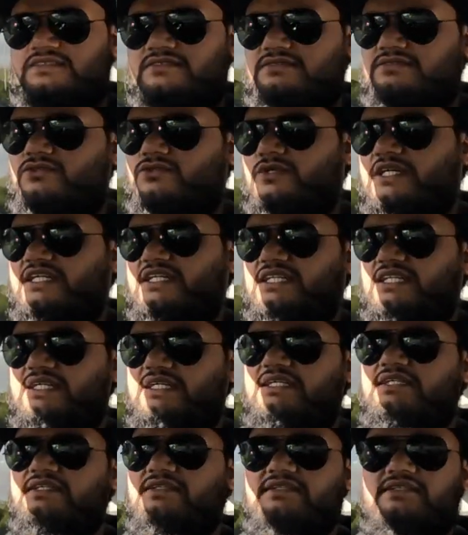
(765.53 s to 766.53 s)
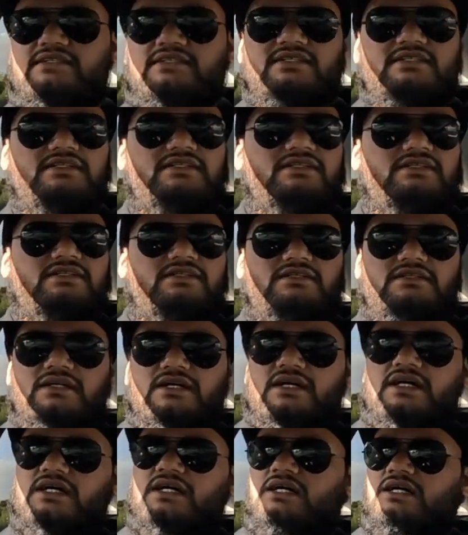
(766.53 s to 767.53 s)
quickly
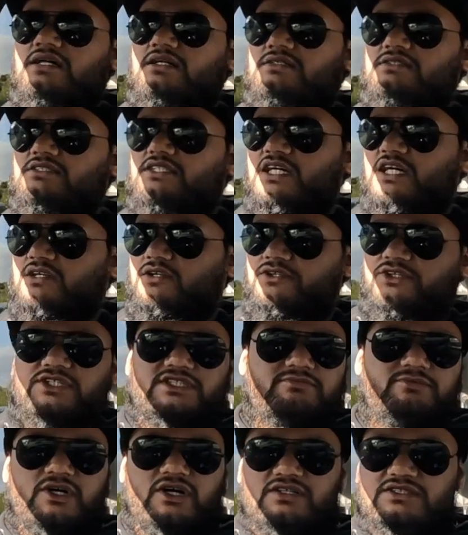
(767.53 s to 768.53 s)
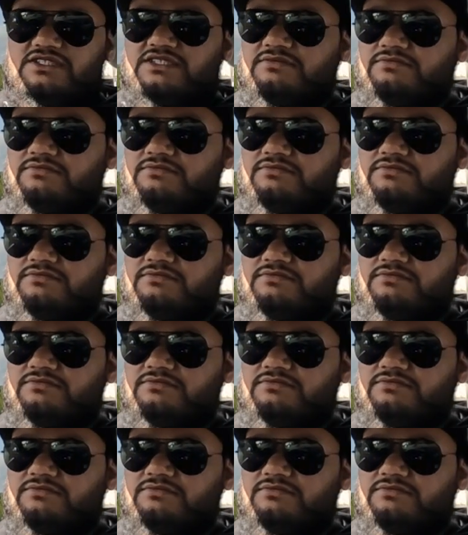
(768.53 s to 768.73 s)
turn on the spot.